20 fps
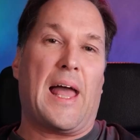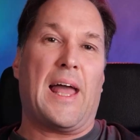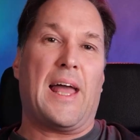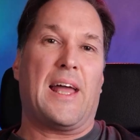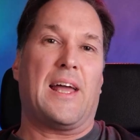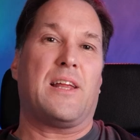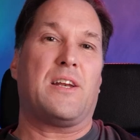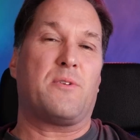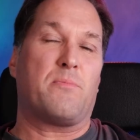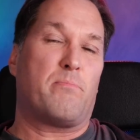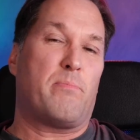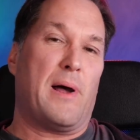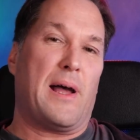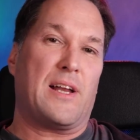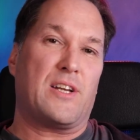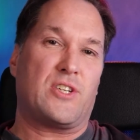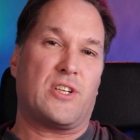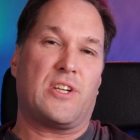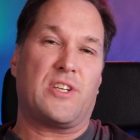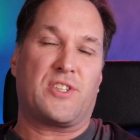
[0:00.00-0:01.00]
And
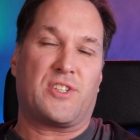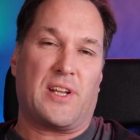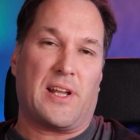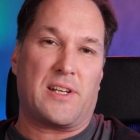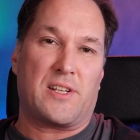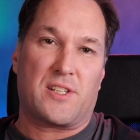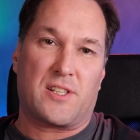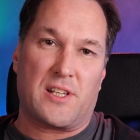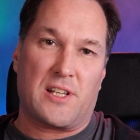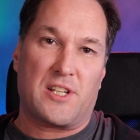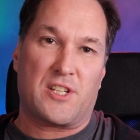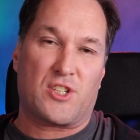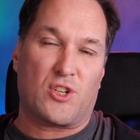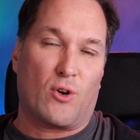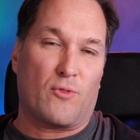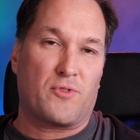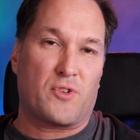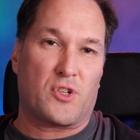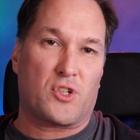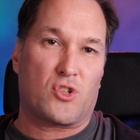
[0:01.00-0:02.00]
Badgie sets the
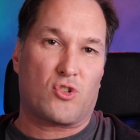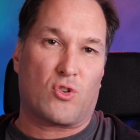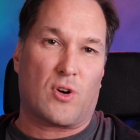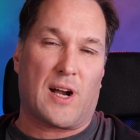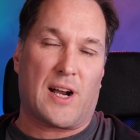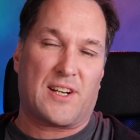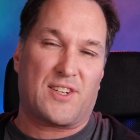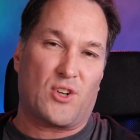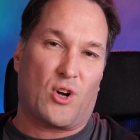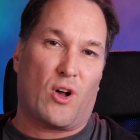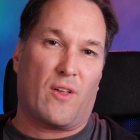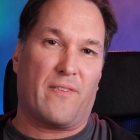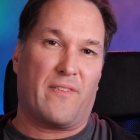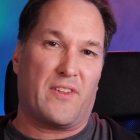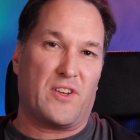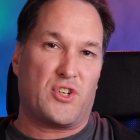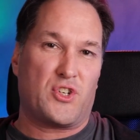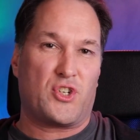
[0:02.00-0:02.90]
self-destruct on the